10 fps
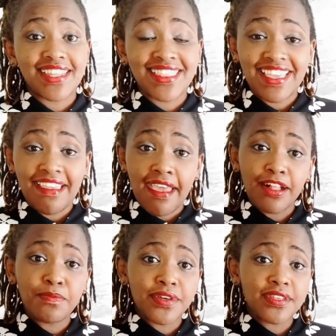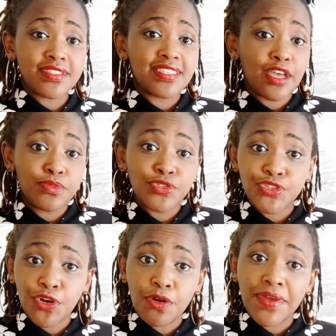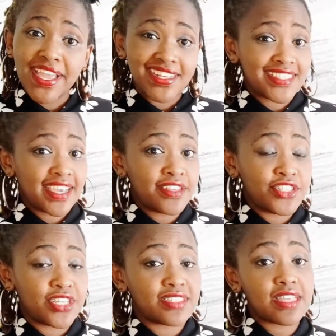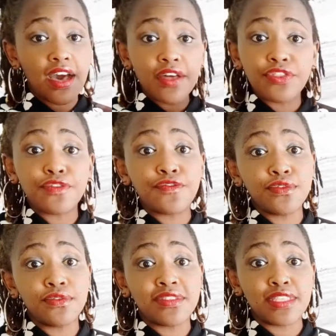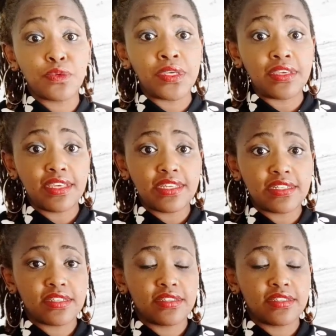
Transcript: they help us absorb and digest other foods that we eat.